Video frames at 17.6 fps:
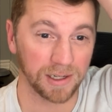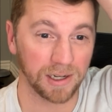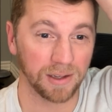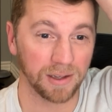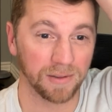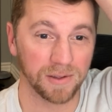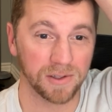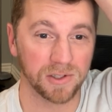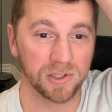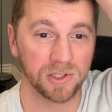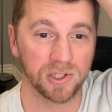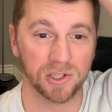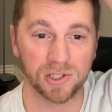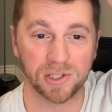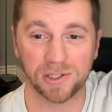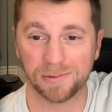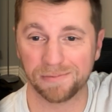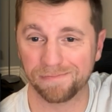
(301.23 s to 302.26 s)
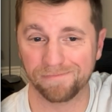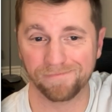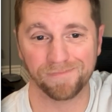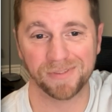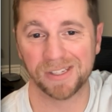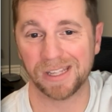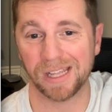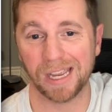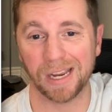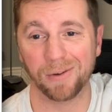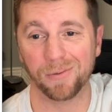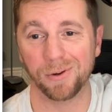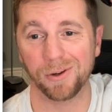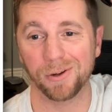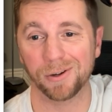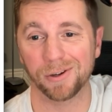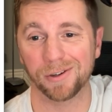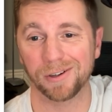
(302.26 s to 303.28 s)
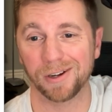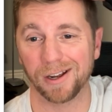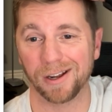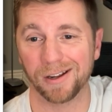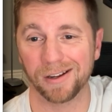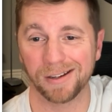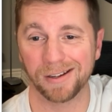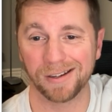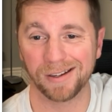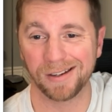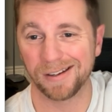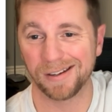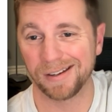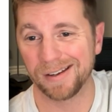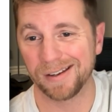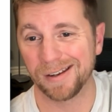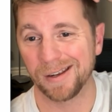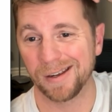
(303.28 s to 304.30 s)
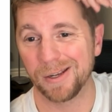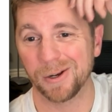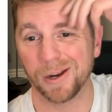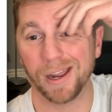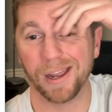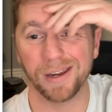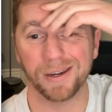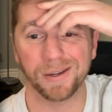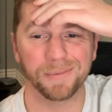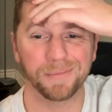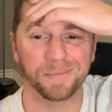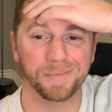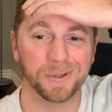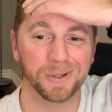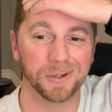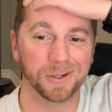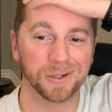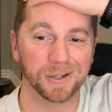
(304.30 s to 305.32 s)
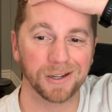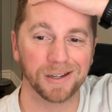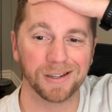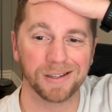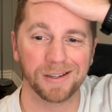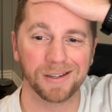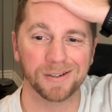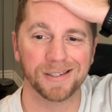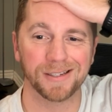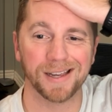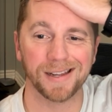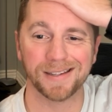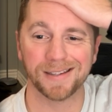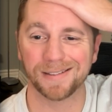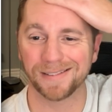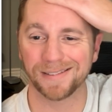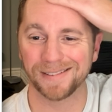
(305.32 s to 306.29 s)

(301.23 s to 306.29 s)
this is just slang for your head, your tet,